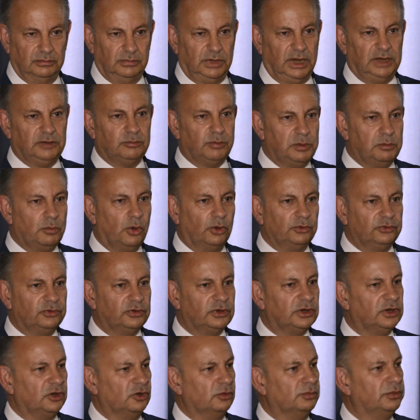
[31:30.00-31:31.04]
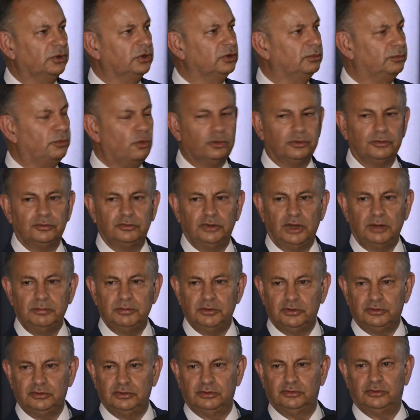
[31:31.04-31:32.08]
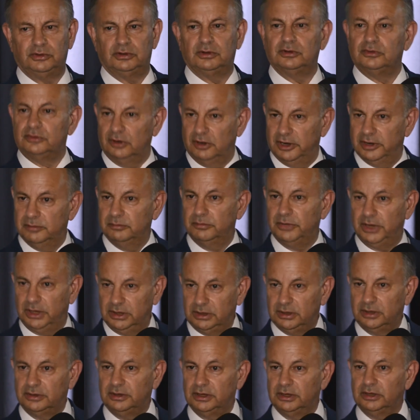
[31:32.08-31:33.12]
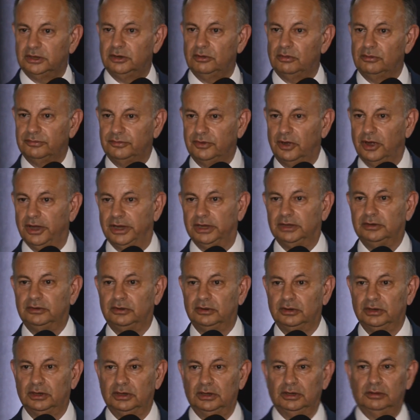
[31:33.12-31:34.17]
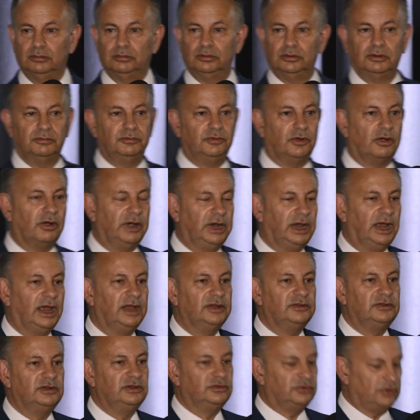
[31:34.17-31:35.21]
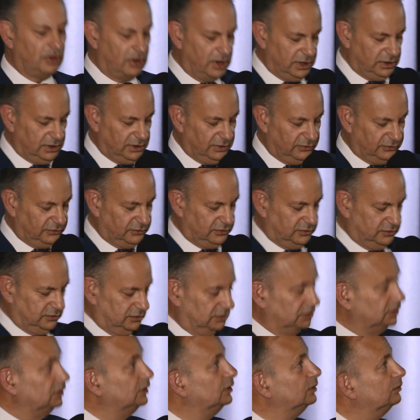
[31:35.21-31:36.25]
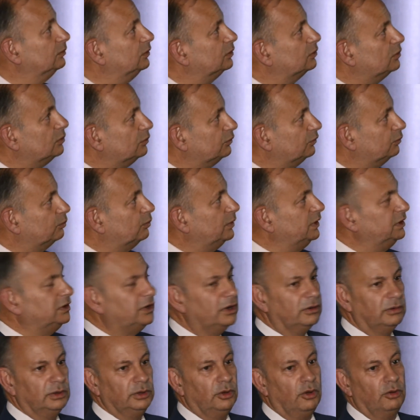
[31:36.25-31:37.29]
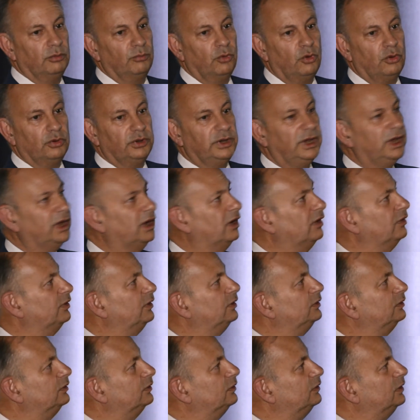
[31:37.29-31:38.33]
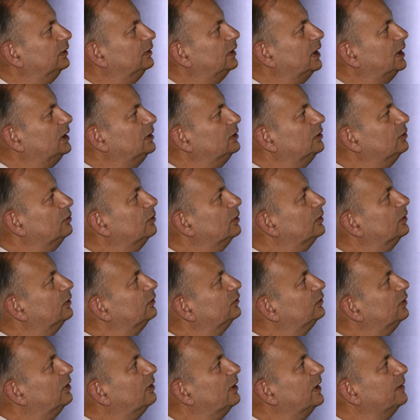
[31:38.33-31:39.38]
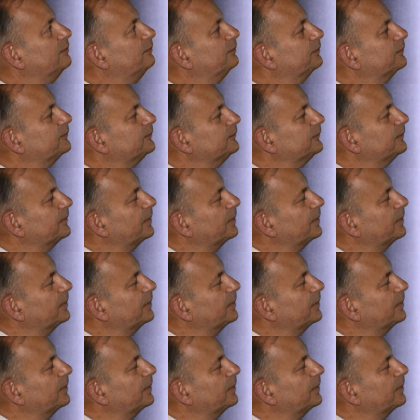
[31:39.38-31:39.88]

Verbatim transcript: Edwin Montagu, but the Board of Deputies at the time, Ben, I think you'll find, were very anti-Zionist. And of course, we know a lot more now than, than they knew at the time.